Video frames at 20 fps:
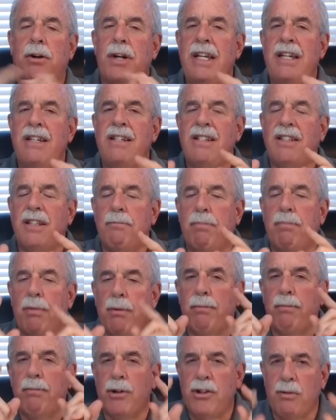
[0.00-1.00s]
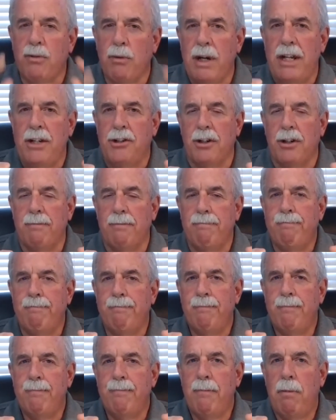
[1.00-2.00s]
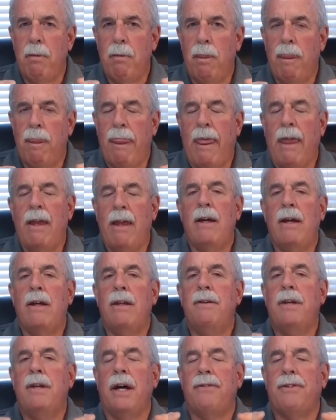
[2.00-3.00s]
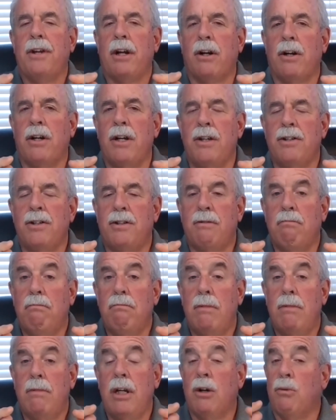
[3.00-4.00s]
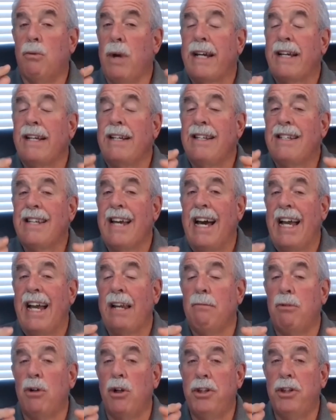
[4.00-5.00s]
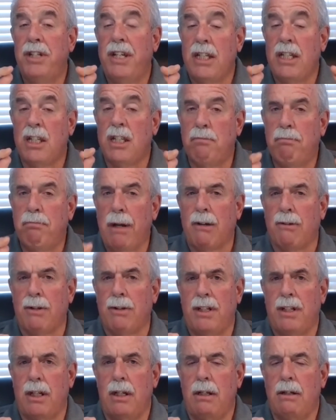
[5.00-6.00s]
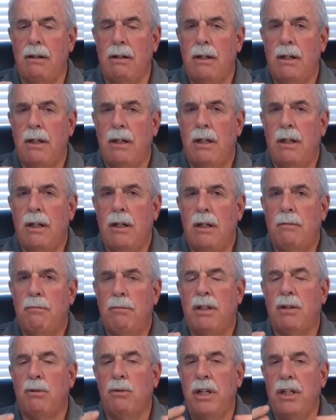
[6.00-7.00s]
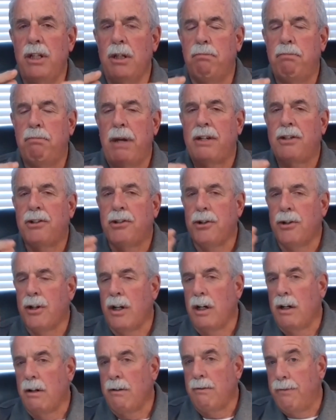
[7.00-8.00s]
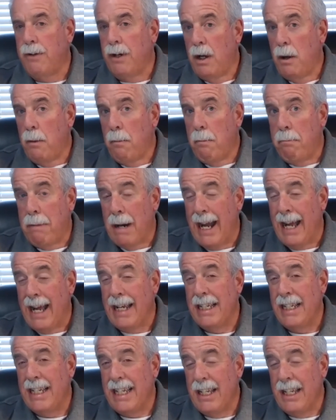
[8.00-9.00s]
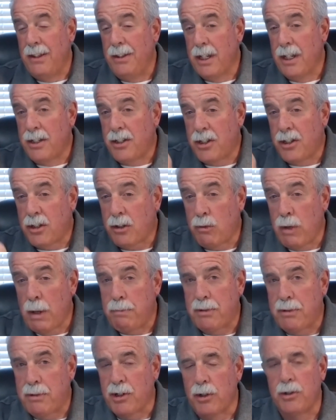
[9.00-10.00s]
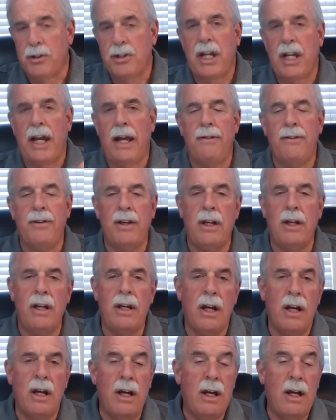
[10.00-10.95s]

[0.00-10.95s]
is the persuasion that there is irreconcilable disparity between the picture of Pilate in the scriptures and the